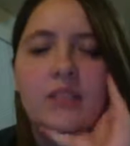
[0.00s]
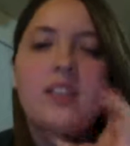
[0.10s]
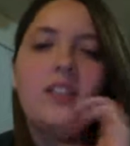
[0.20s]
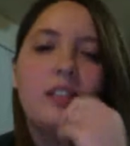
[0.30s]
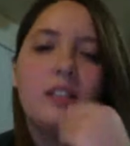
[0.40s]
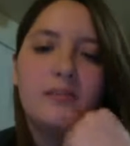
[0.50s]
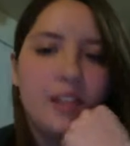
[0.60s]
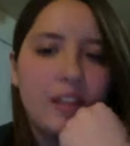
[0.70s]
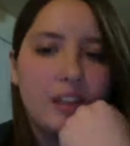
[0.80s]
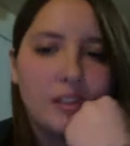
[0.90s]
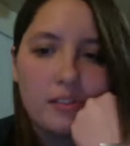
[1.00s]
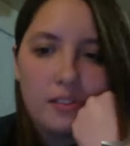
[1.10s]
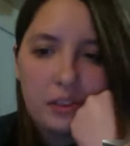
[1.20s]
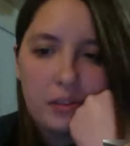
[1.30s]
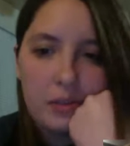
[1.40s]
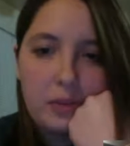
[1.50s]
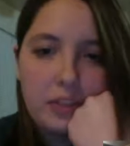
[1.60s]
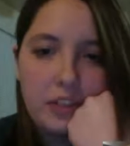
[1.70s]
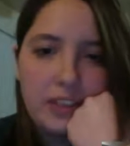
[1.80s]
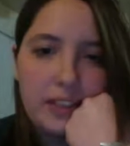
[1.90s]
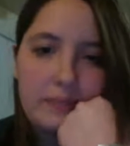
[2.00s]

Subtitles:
so. I think everything was really clear.